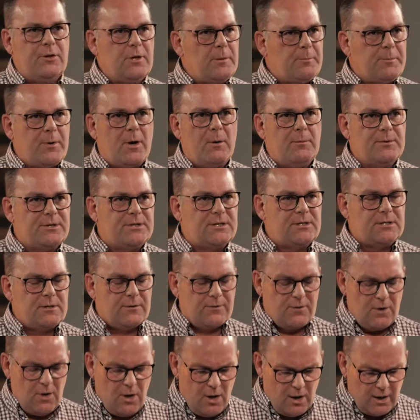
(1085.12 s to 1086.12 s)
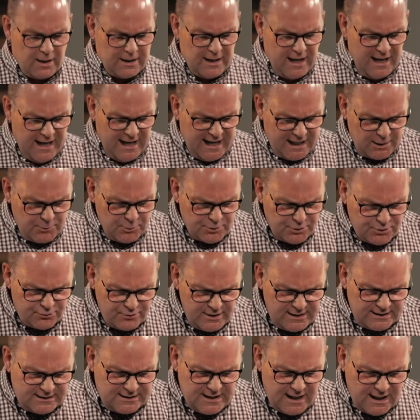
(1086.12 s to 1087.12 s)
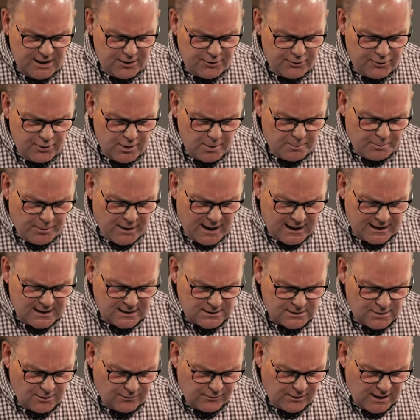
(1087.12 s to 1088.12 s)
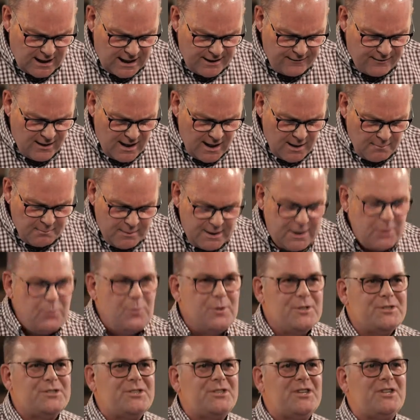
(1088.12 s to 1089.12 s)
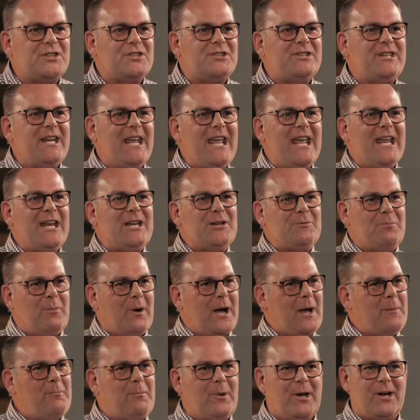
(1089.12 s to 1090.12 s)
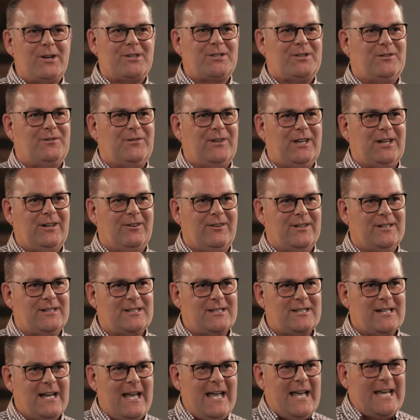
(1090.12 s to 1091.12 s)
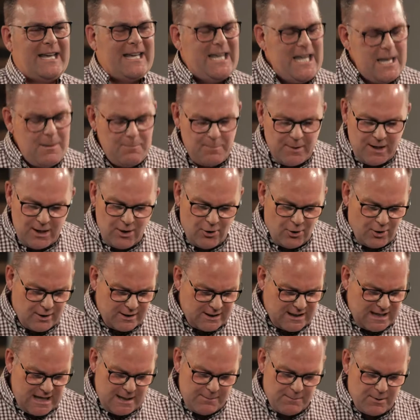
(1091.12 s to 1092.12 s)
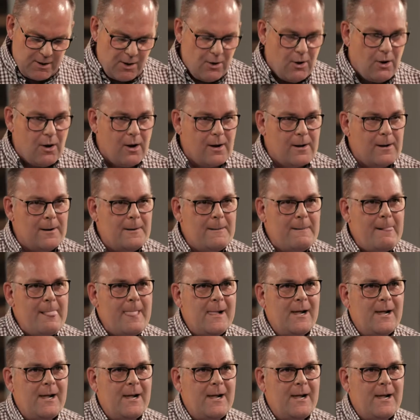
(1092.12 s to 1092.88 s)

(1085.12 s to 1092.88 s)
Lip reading: through the promises of God. It was retained through the practice of life, but it was sustained by perseverance. Keeping on, keeping on.